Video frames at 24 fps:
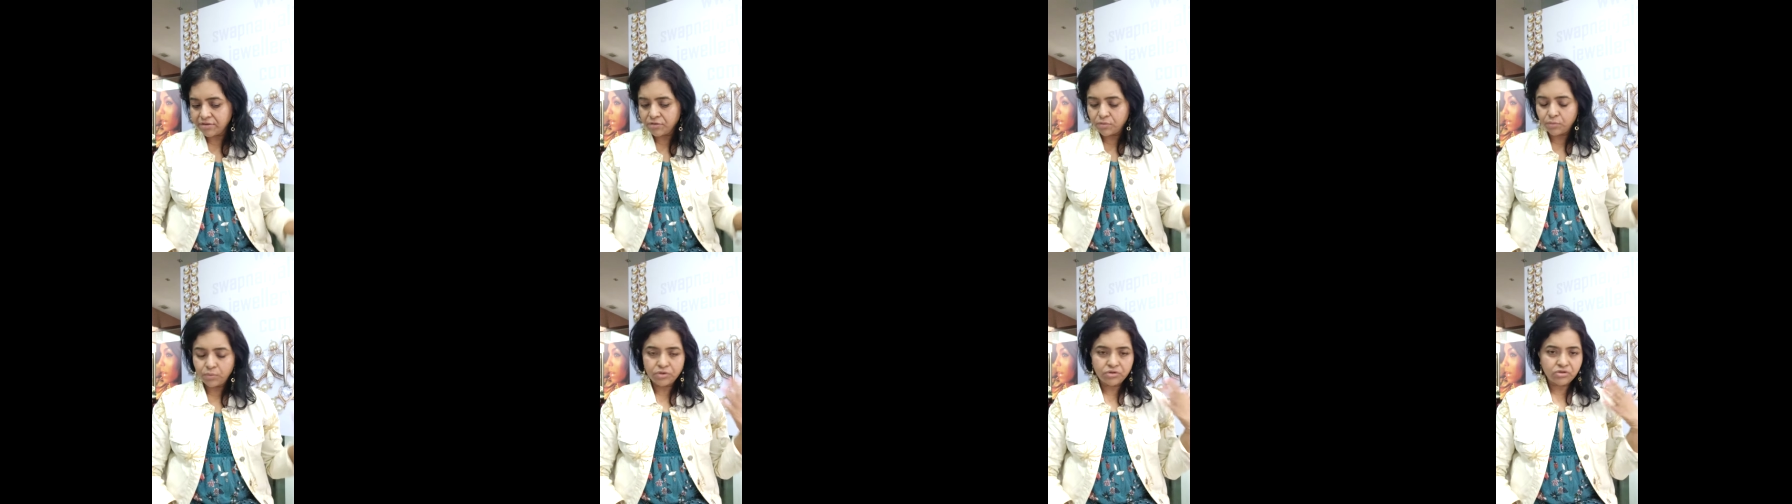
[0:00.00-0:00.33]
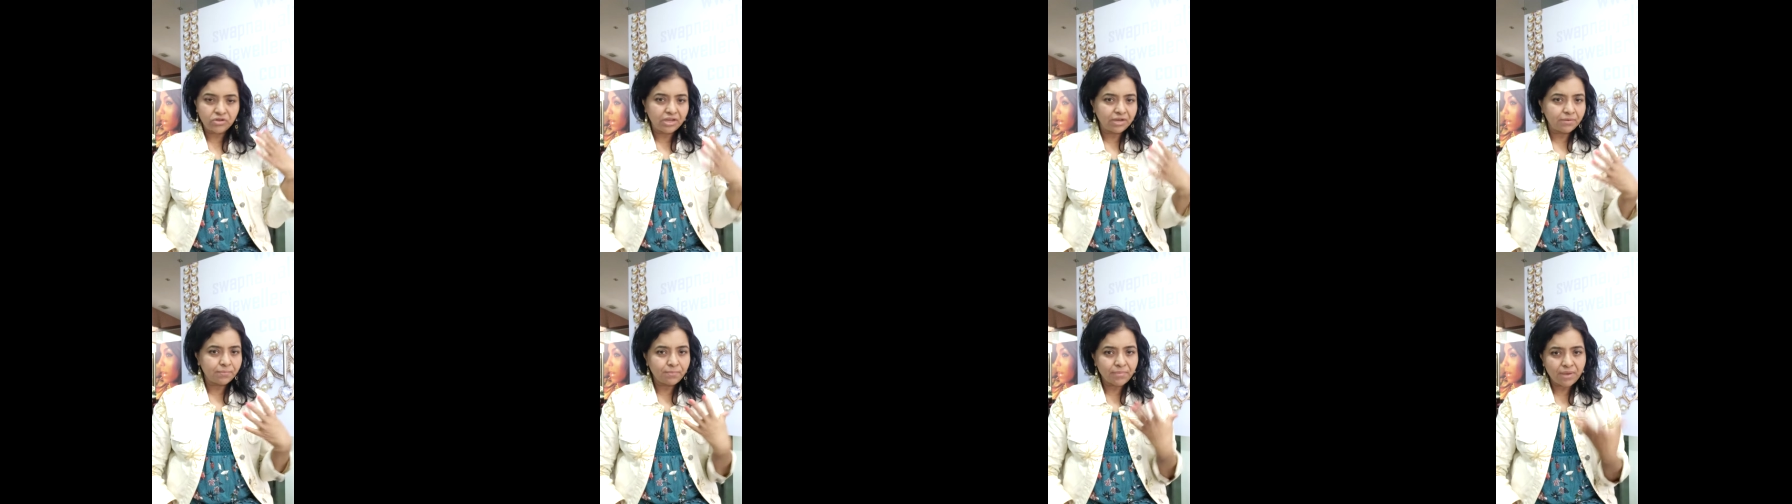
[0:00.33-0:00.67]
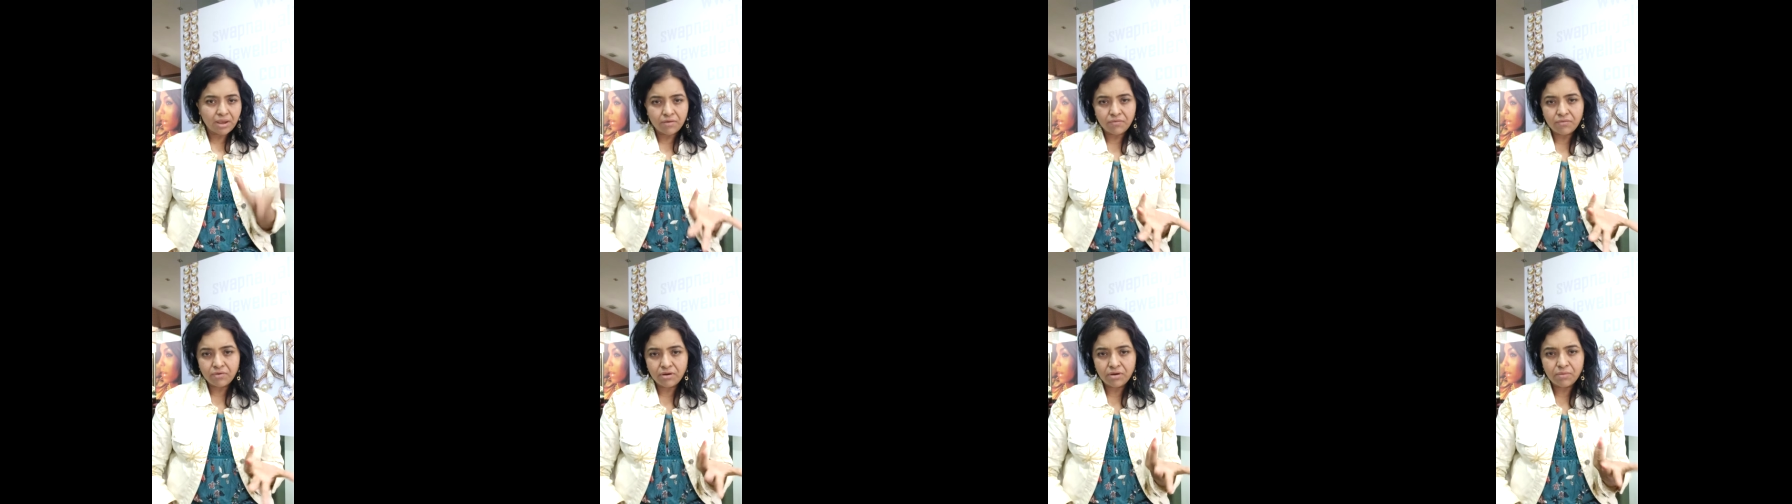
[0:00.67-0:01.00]
you want to get
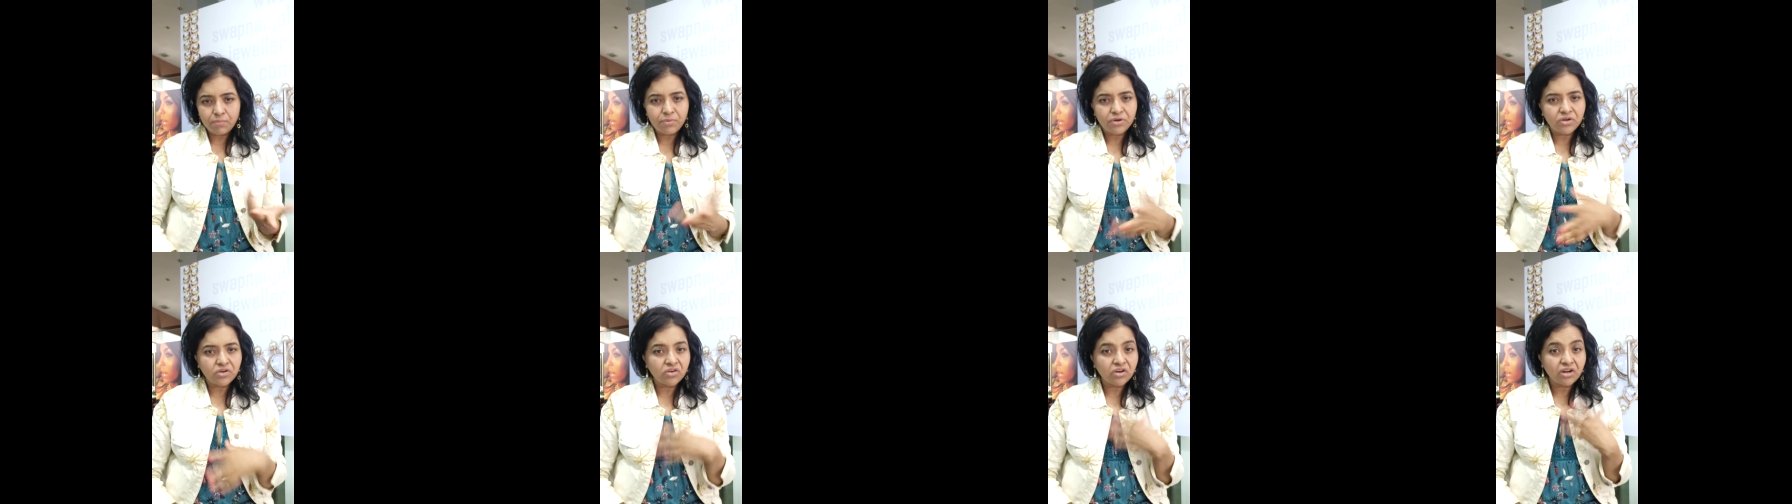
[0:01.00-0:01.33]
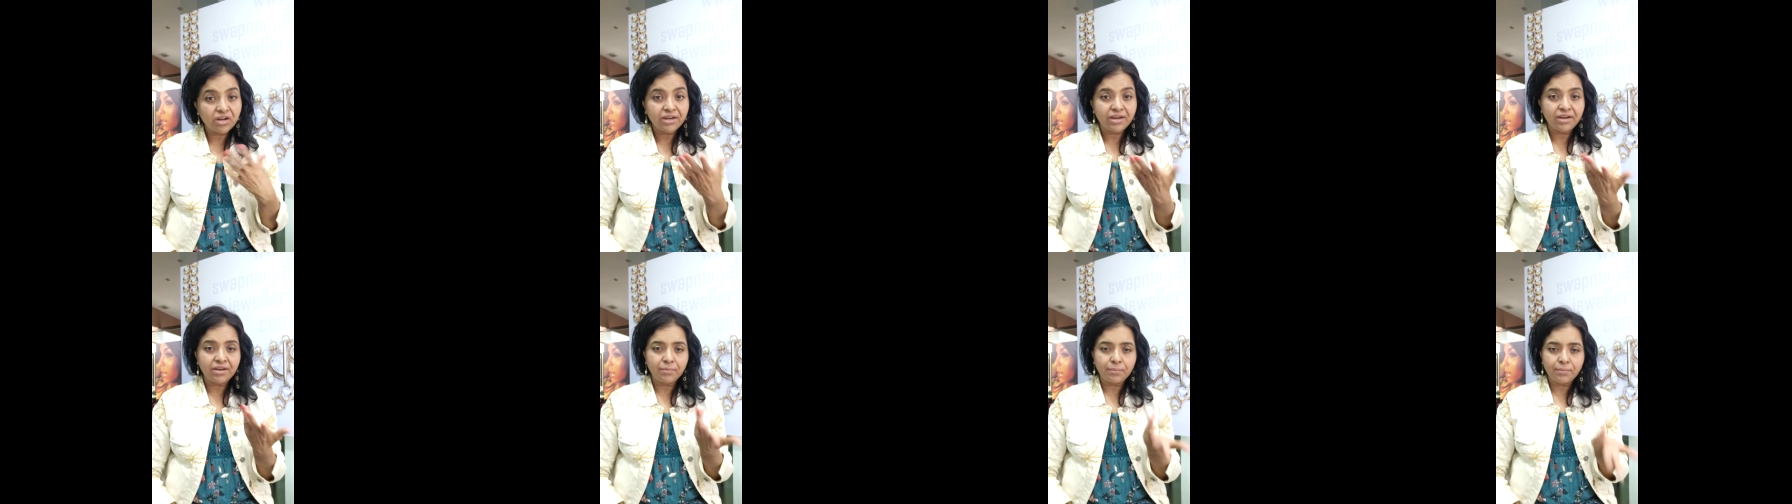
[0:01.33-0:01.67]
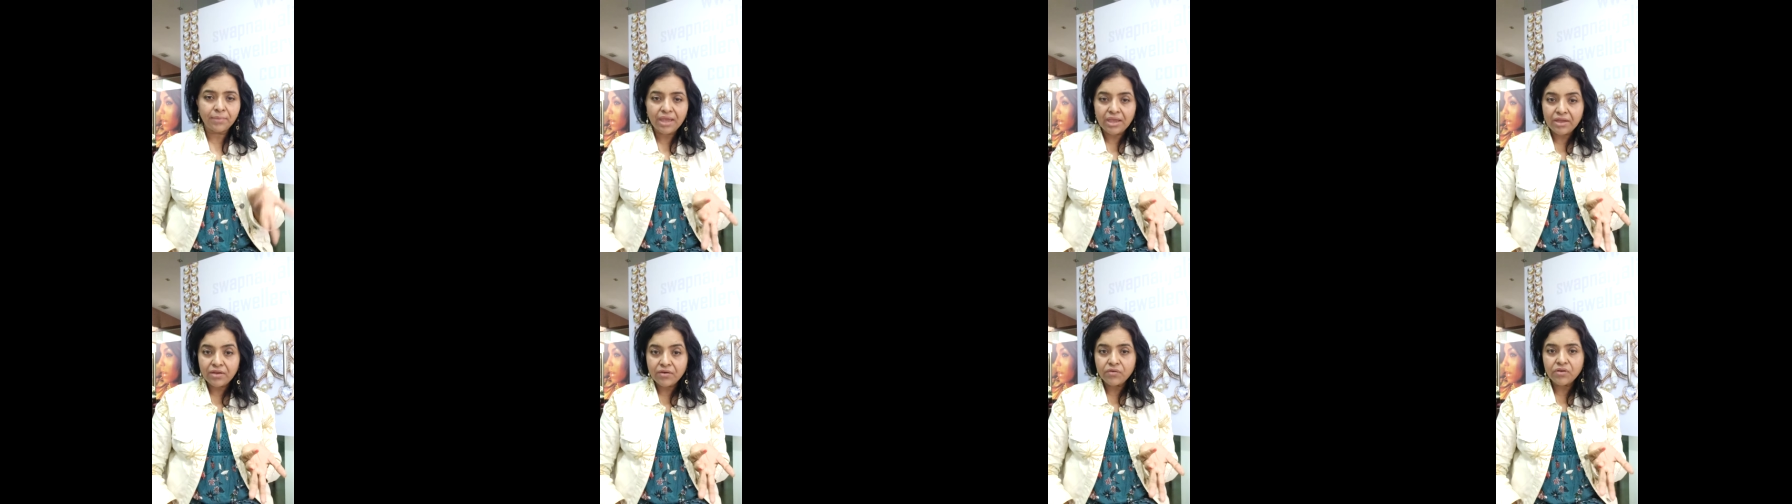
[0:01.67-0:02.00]
married but you're not getting
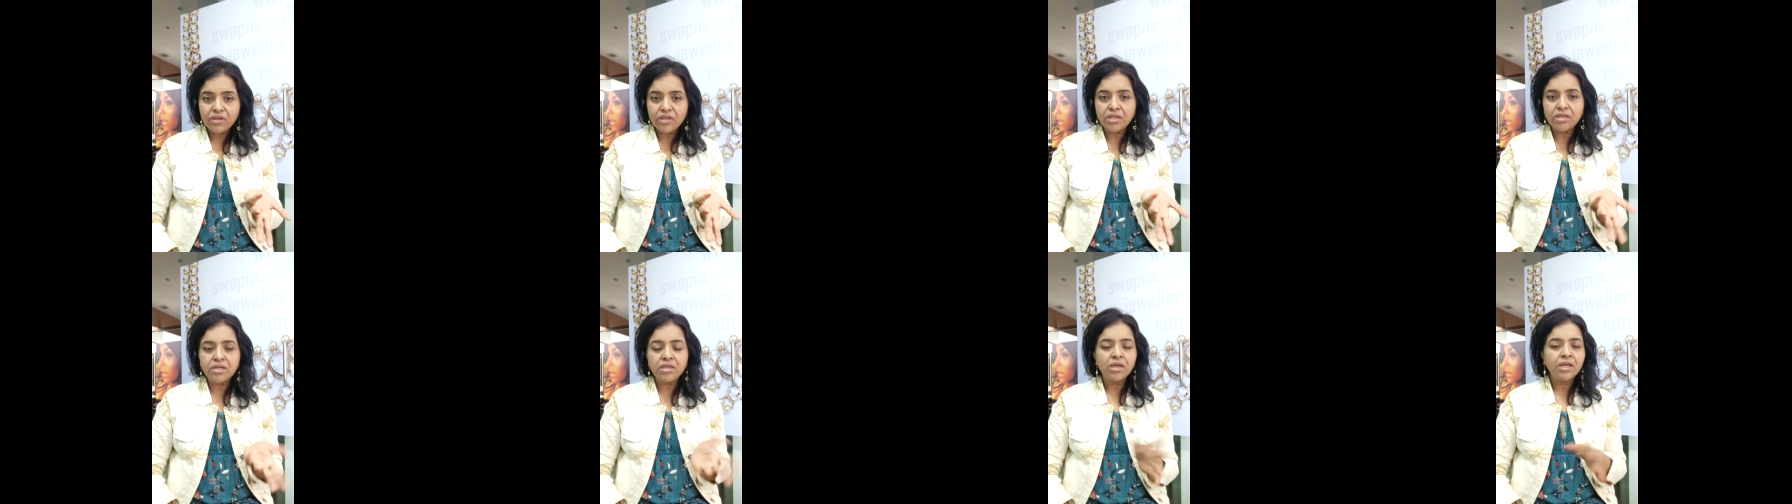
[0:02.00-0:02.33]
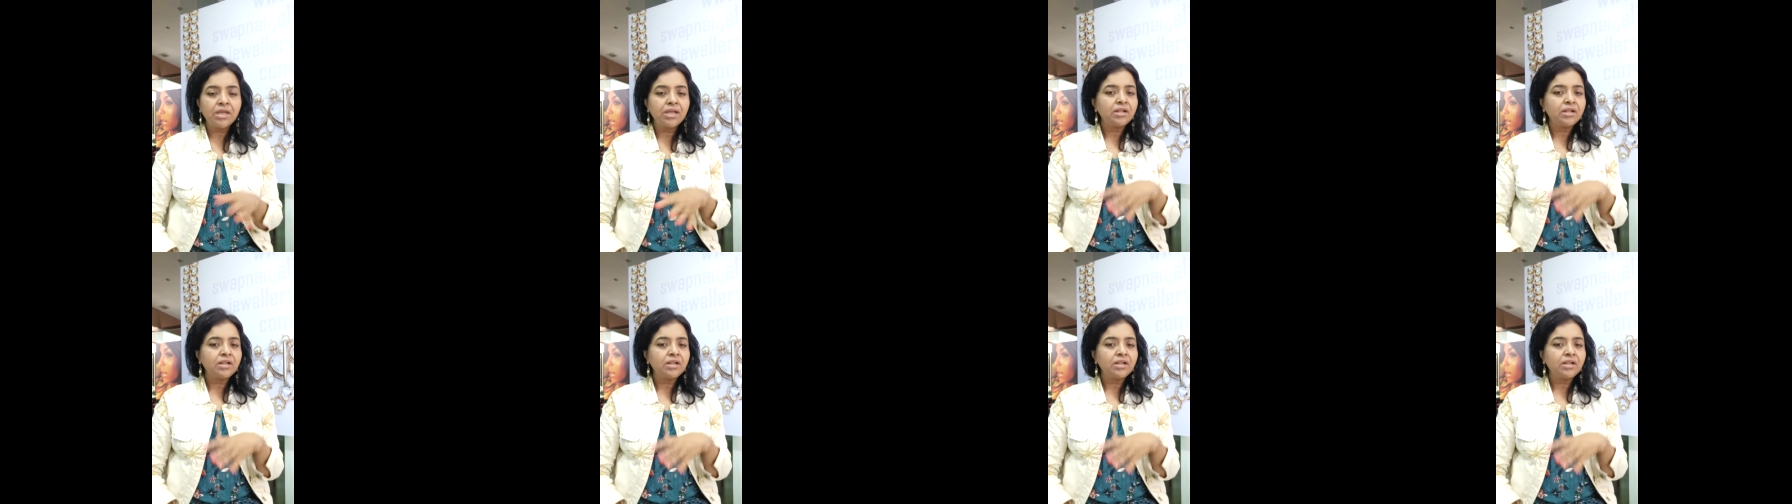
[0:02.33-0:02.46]
married